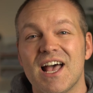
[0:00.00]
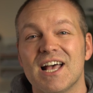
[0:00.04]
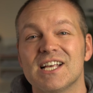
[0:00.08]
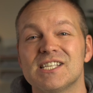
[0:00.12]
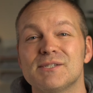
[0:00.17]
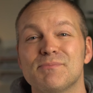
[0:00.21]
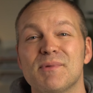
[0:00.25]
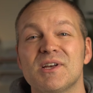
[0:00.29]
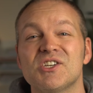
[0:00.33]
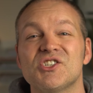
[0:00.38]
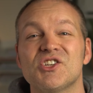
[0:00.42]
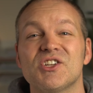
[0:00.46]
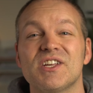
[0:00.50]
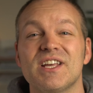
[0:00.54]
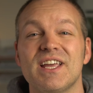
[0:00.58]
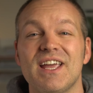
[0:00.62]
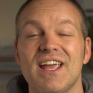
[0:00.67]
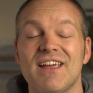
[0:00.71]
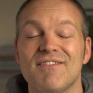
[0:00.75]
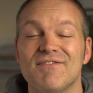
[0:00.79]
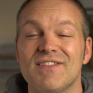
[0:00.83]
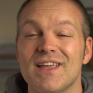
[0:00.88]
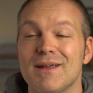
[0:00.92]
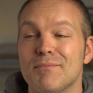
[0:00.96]

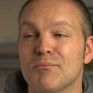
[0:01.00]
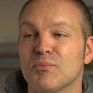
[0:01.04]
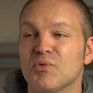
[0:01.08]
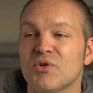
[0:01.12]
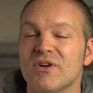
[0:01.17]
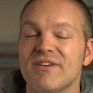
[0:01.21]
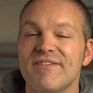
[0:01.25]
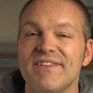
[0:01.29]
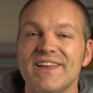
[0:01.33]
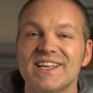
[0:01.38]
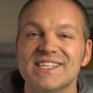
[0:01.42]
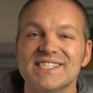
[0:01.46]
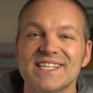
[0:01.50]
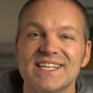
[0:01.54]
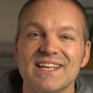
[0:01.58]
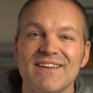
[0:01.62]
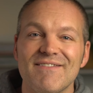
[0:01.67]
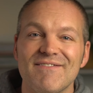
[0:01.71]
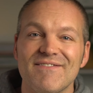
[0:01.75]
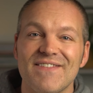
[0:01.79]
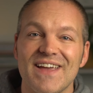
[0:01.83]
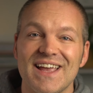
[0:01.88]
especially if they previously